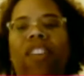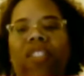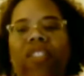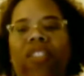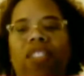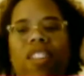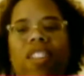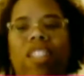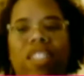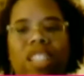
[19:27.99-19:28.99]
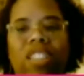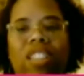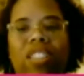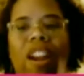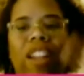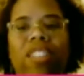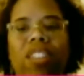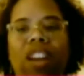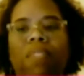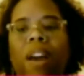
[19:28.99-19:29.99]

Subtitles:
So Laticia started.